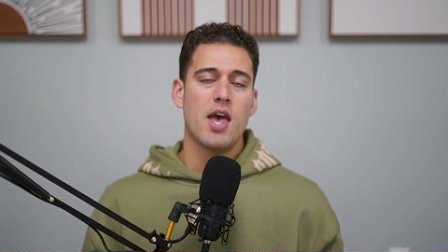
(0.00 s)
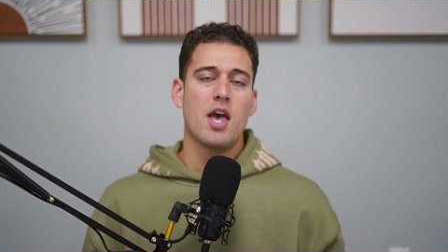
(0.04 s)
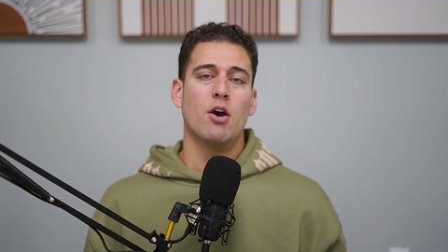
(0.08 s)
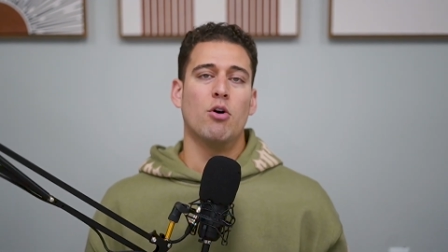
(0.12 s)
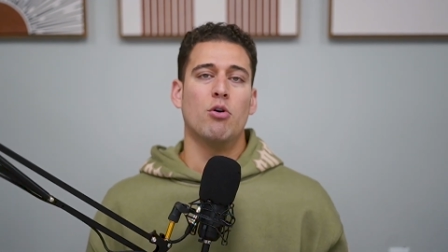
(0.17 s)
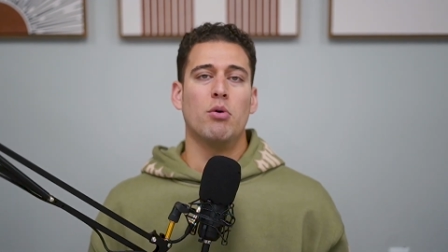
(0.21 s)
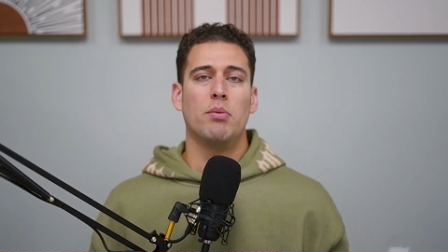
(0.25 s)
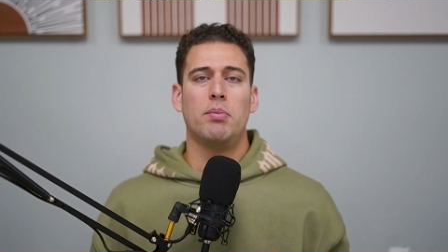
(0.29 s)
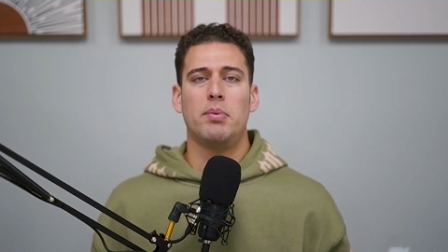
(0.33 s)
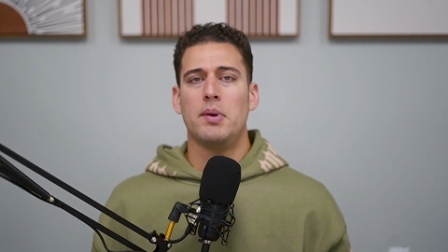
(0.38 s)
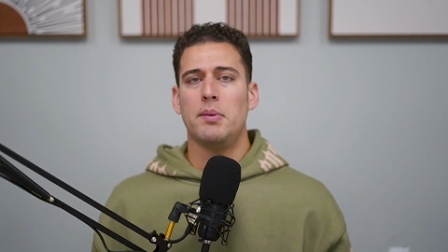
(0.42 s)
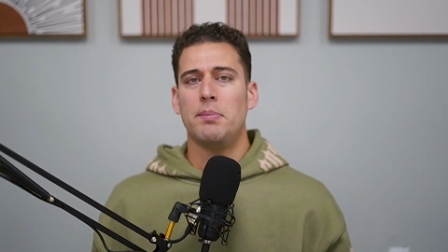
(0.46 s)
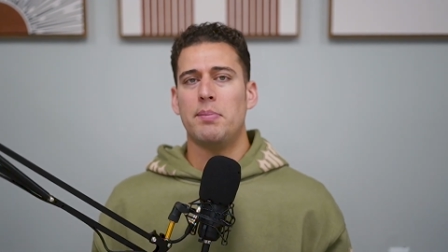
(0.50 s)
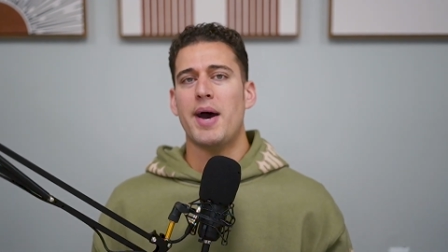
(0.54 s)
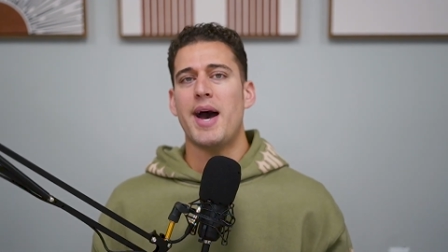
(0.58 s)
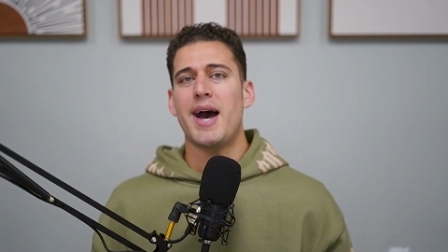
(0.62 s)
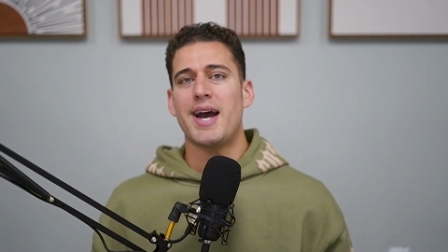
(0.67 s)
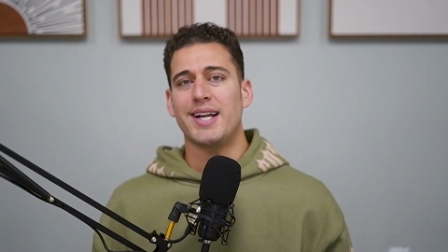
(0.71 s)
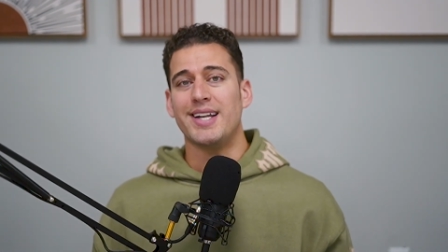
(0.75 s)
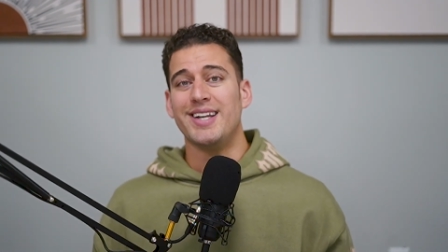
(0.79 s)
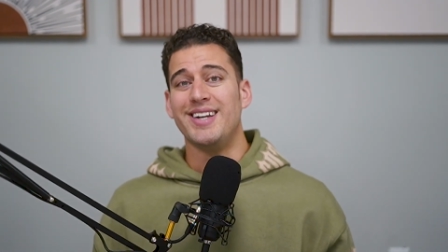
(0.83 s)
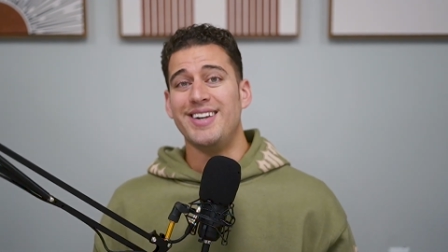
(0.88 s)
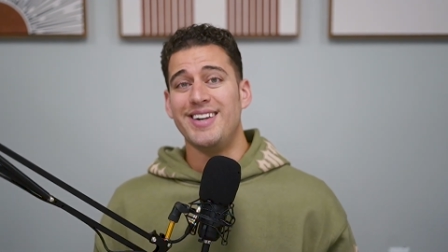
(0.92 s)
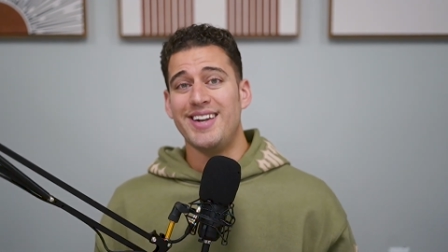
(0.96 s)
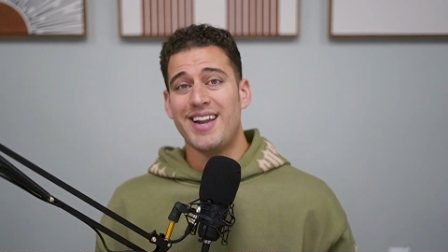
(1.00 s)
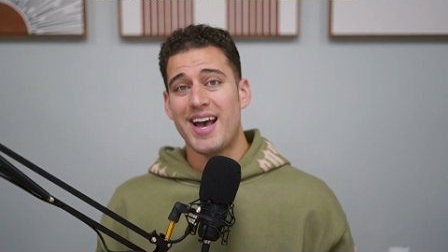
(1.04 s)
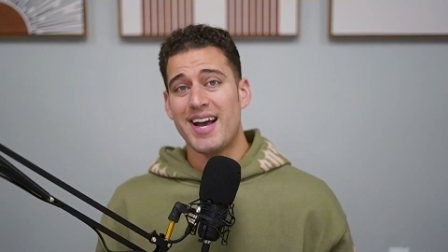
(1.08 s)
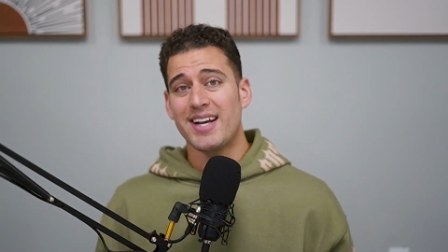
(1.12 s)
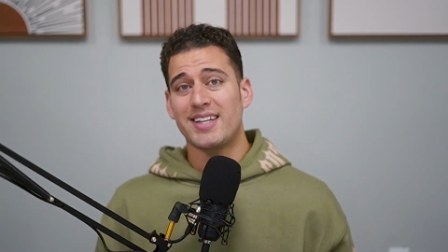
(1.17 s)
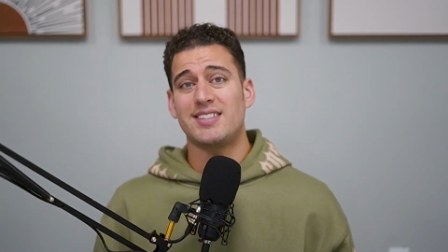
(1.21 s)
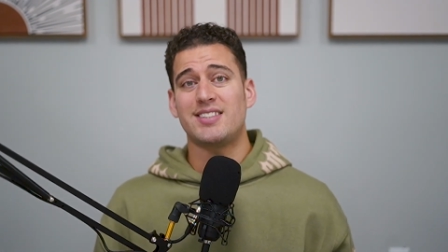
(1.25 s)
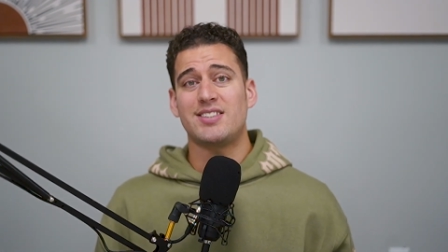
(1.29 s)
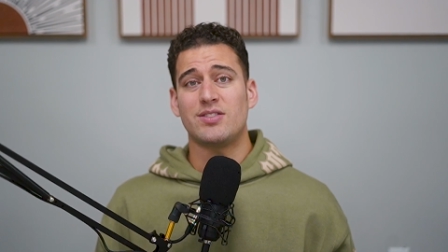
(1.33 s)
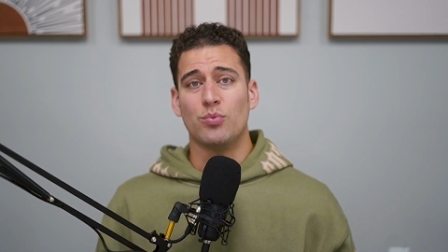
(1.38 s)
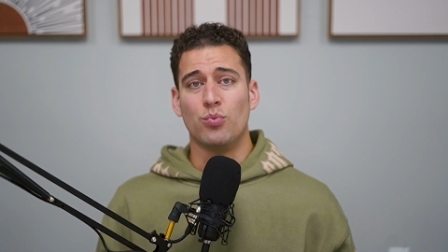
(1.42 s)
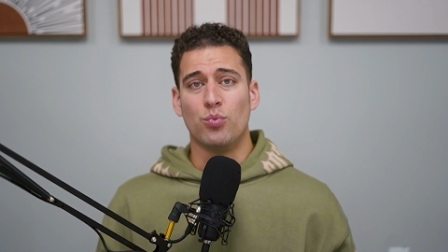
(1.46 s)
We'll be back
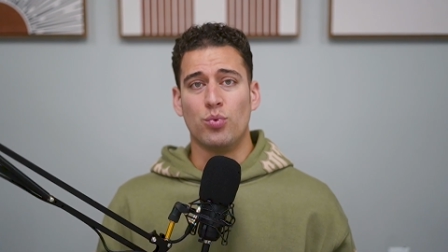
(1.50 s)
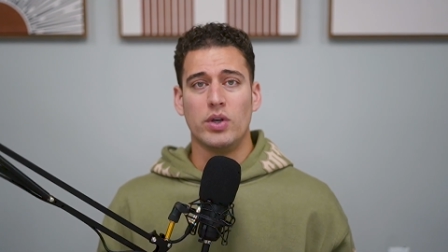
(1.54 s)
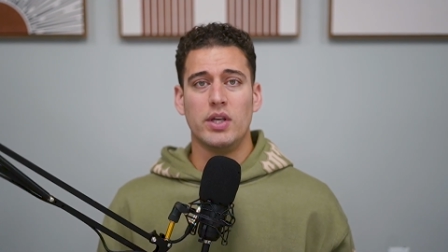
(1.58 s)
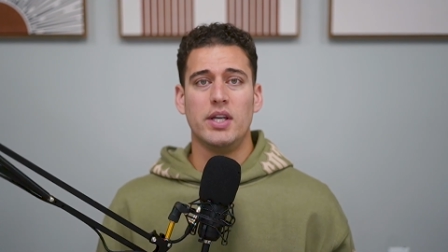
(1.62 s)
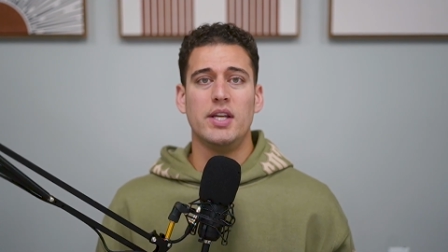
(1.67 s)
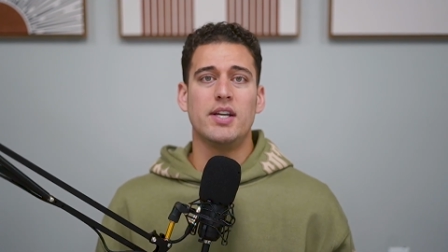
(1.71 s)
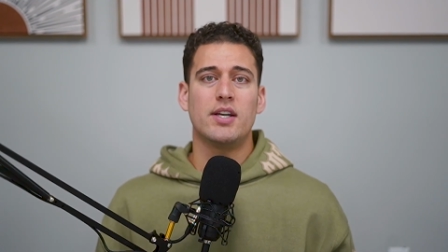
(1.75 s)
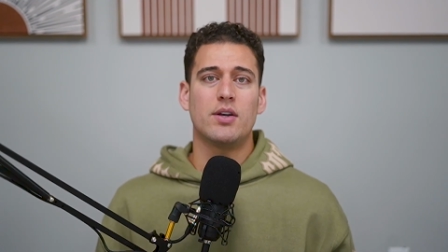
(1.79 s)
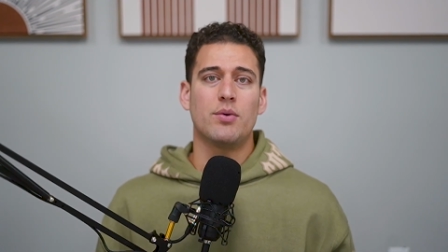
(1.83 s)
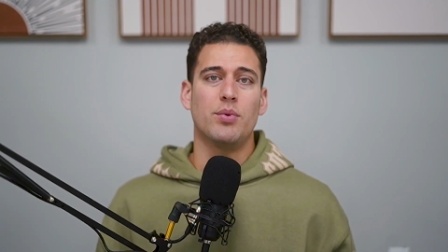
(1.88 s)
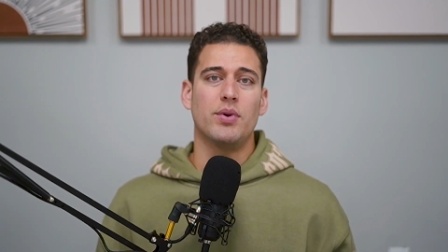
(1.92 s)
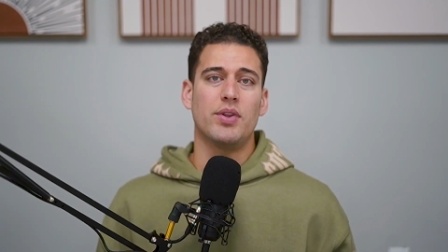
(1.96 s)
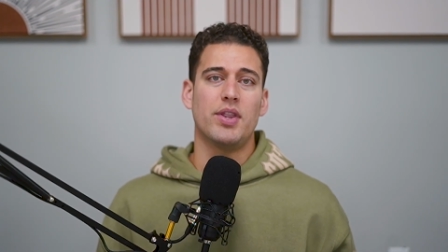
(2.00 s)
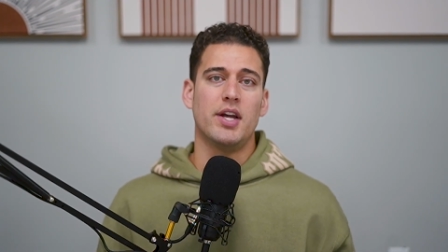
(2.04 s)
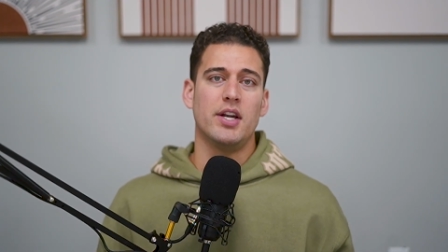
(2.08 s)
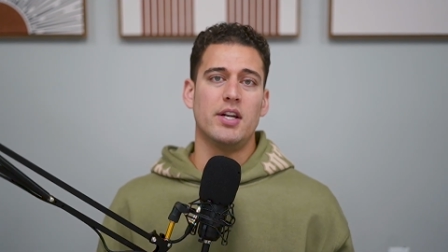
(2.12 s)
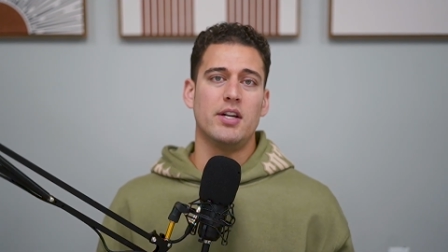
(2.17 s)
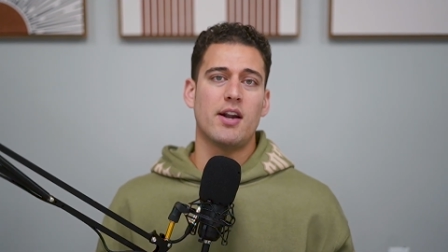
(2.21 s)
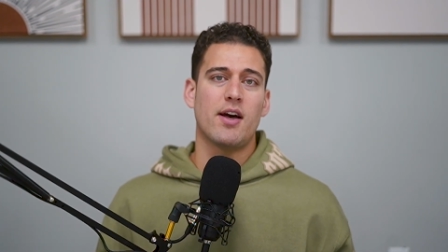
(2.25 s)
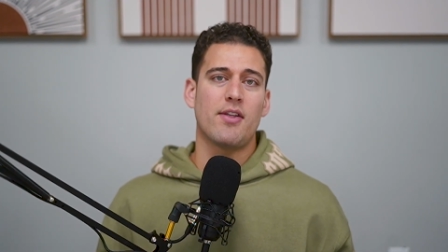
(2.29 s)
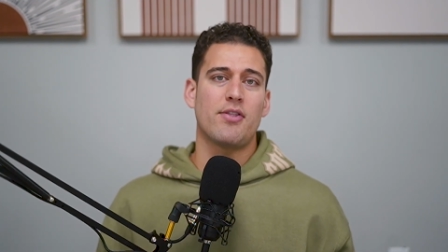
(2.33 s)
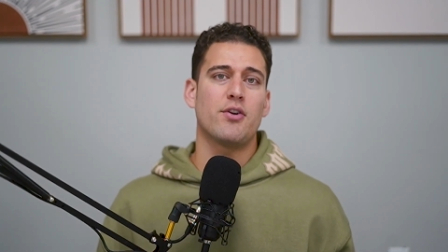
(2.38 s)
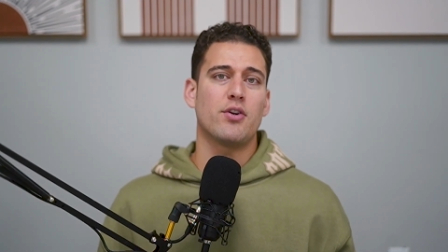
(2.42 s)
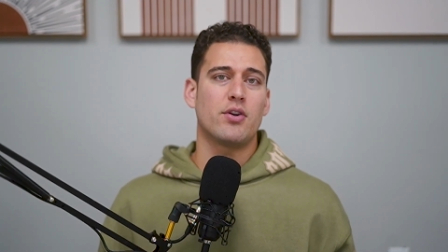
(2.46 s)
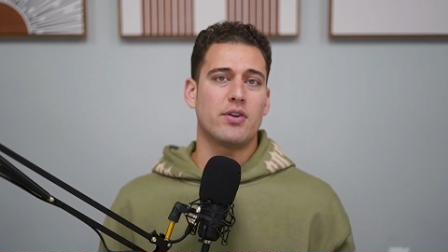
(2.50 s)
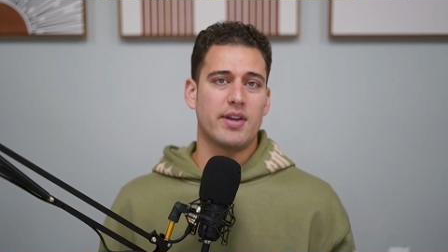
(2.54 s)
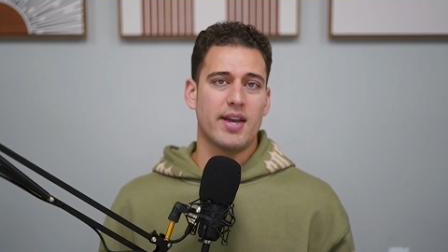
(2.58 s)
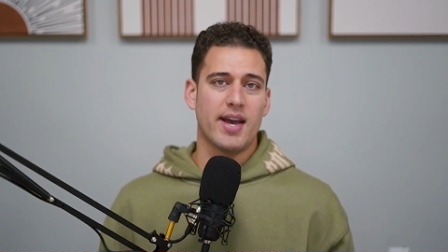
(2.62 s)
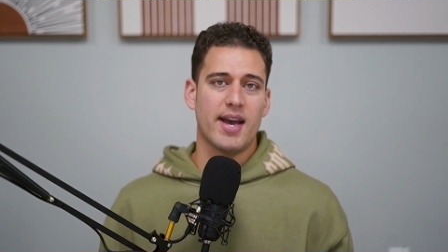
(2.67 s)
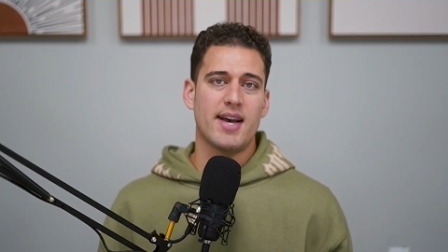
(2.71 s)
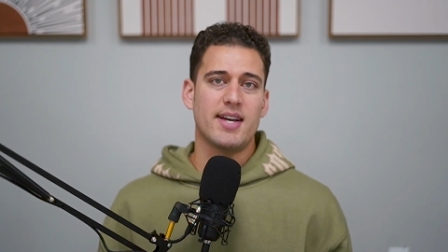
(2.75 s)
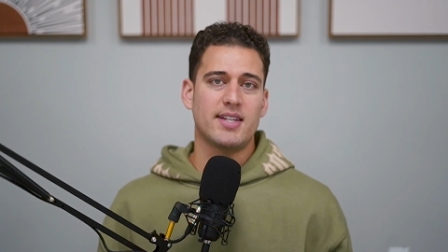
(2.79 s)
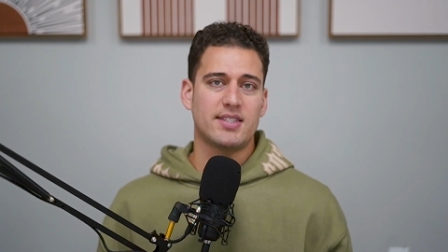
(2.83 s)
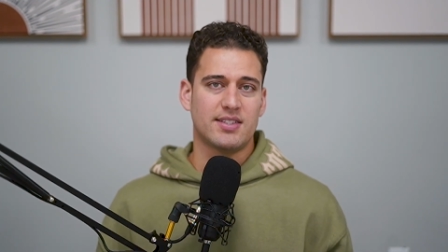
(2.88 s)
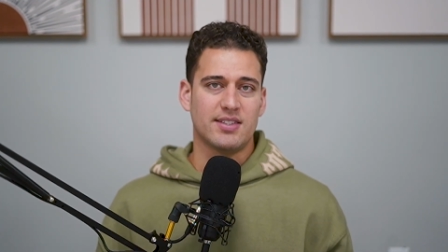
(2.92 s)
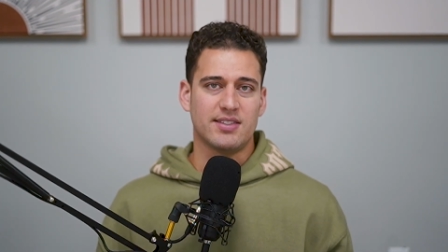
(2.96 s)
next week with another
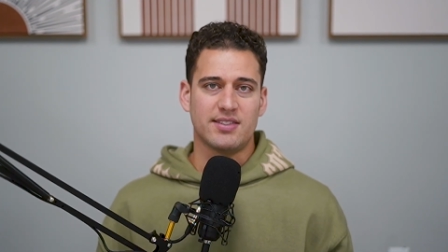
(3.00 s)
guest.